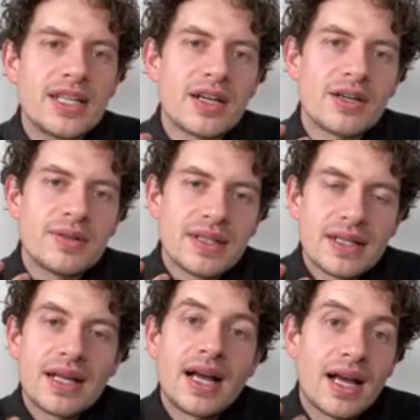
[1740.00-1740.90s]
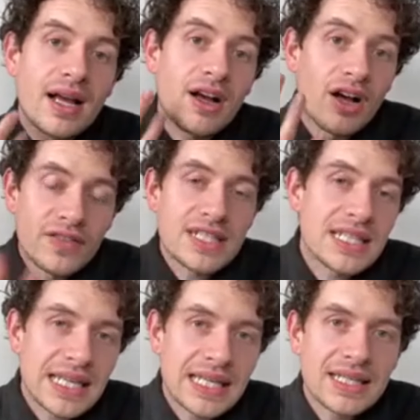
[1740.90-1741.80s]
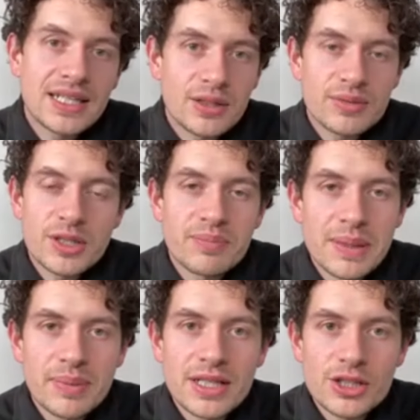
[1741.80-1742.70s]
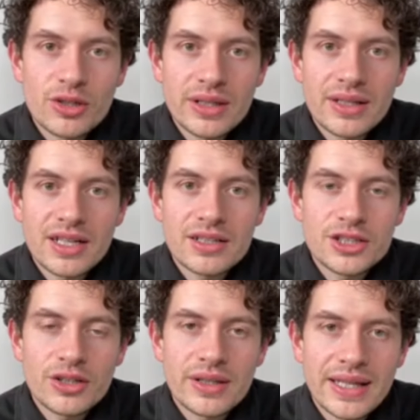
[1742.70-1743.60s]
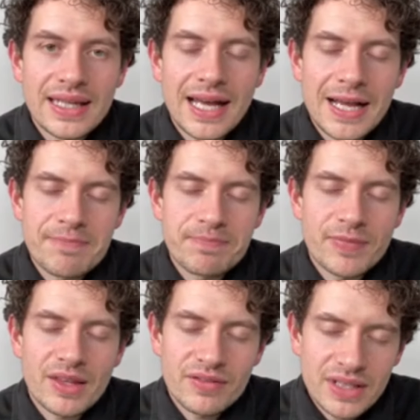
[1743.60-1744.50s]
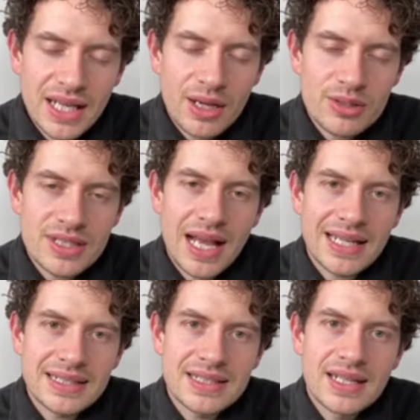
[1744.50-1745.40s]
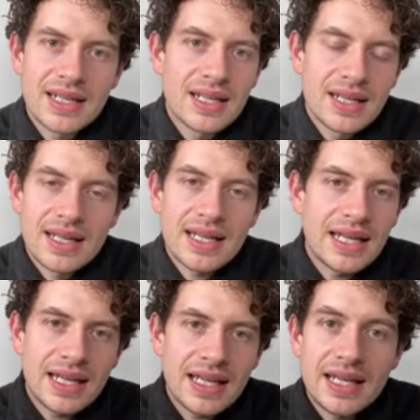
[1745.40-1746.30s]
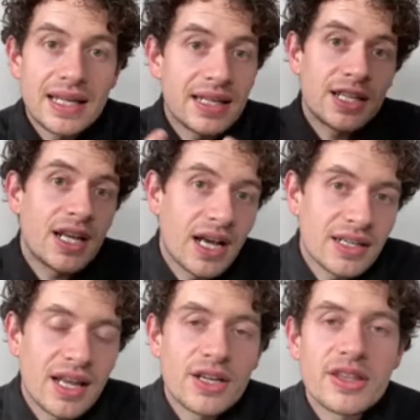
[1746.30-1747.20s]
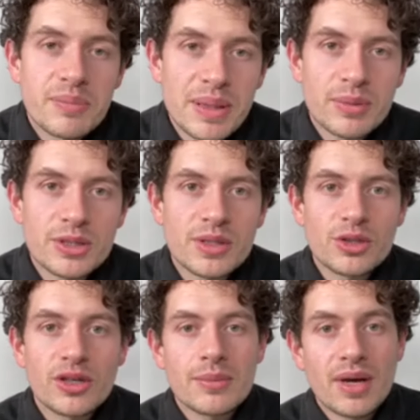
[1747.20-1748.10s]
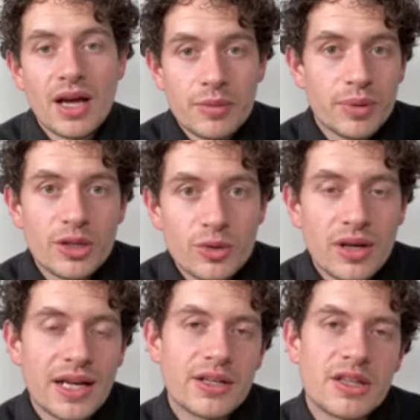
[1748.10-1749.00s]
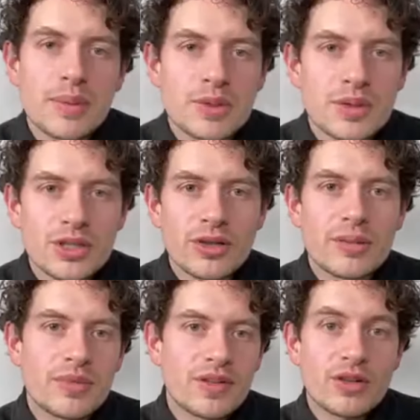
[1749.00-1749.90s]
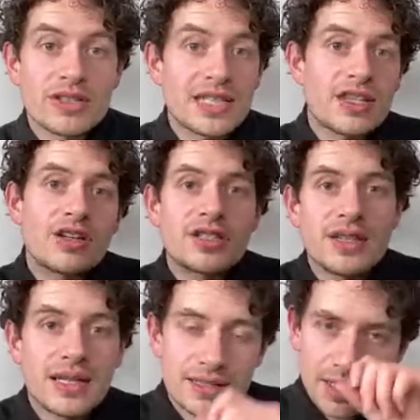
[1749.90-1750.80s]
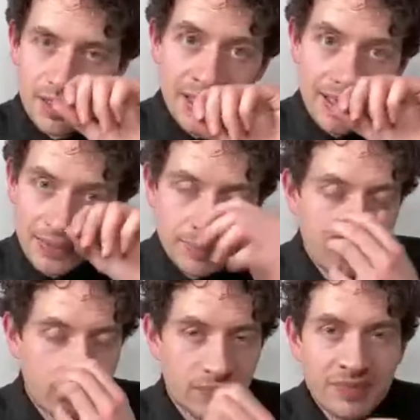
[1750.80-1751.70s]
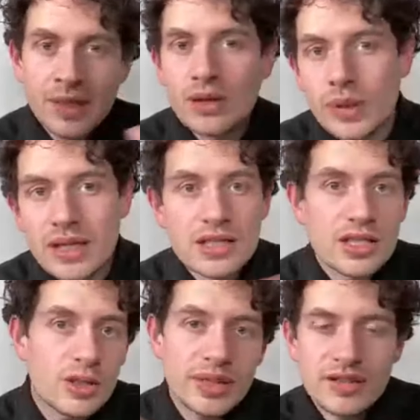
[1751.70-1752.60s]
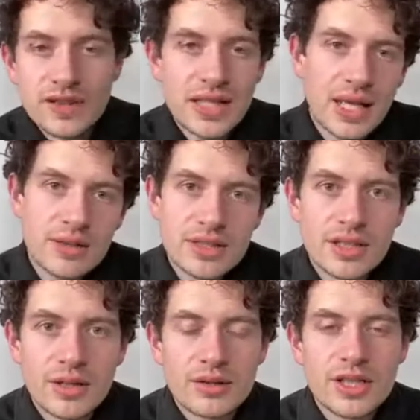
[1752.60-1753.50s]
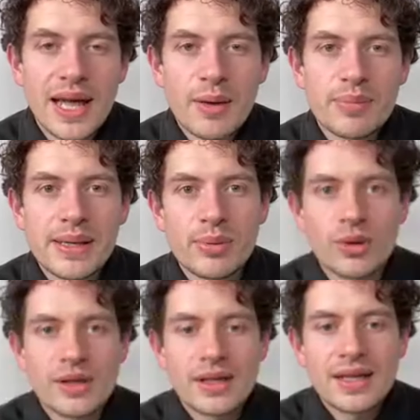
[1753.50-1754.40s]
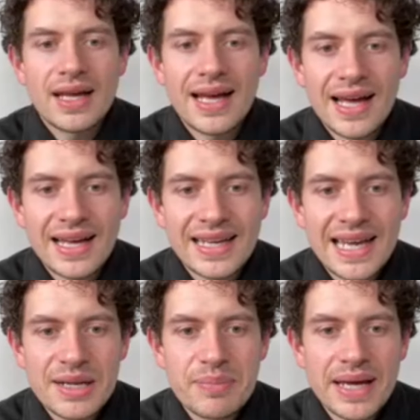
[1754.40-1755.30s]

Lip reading: know, obviously, you know, some people enjoy the videos, and I'd like other people to enjoy them. I hope you'd like other people to enjoy them. Of course, there's lots of things that we can do in the videos to help people get a